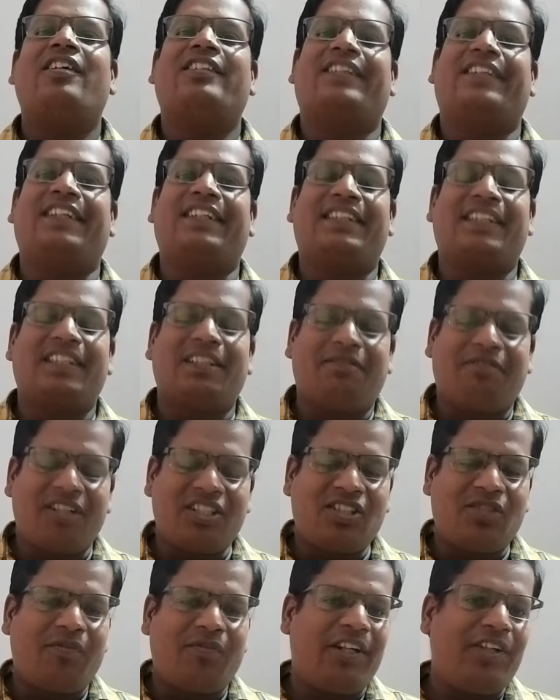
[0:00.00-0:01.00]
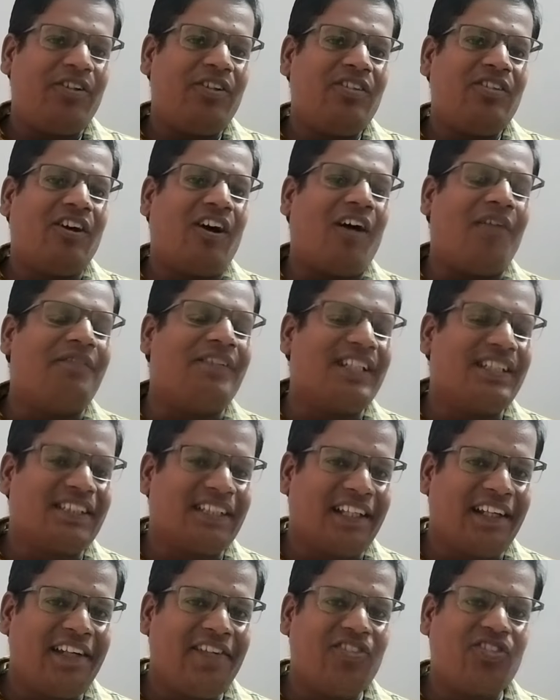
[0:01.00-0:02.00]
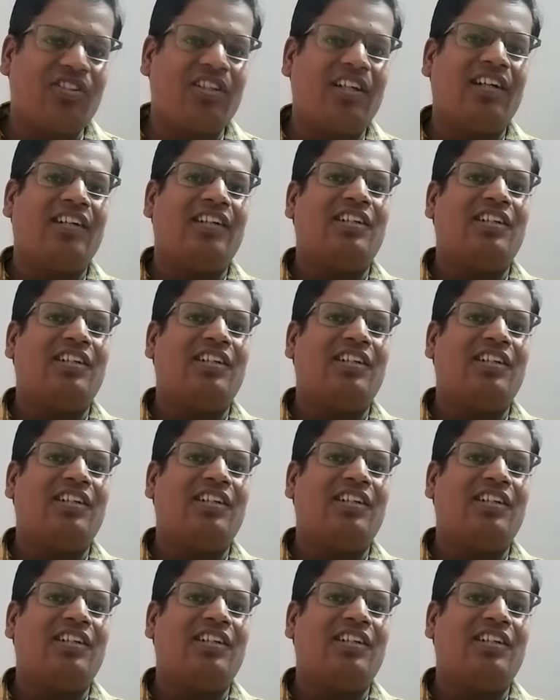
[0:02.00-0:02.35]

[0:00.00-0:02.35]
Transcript: This is the first video of this series.